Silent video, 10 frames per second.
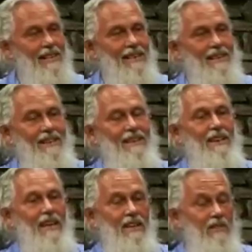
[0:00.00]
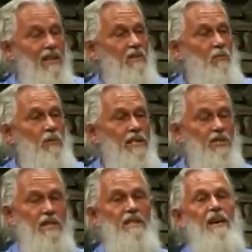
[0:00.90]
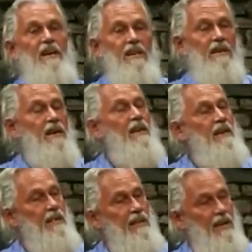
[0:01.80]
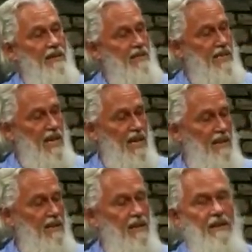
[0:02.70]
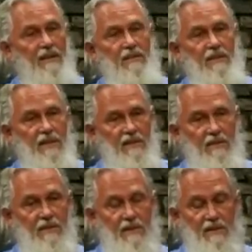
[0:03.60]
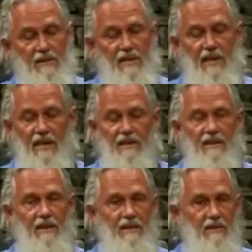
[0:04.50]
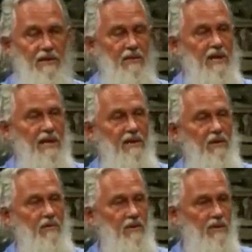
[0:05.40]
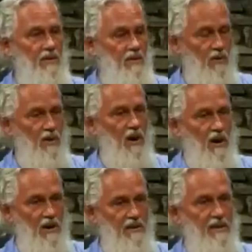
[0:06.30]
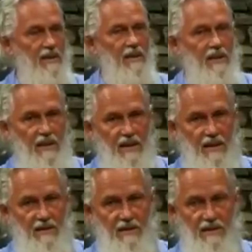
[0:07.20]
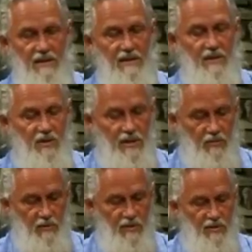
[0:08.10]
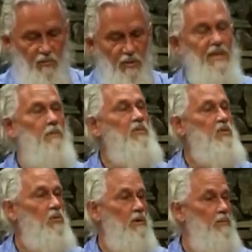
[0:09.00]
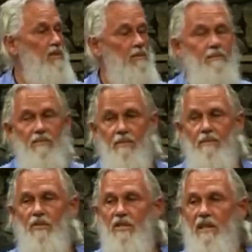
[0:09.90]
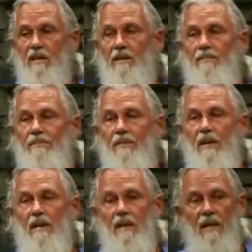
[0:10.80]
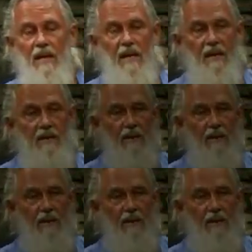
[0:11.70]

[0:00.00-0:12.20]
And then when she died, he had his hand underneath on her head and her other hand over her heart, and she was reabsorbed. She died. And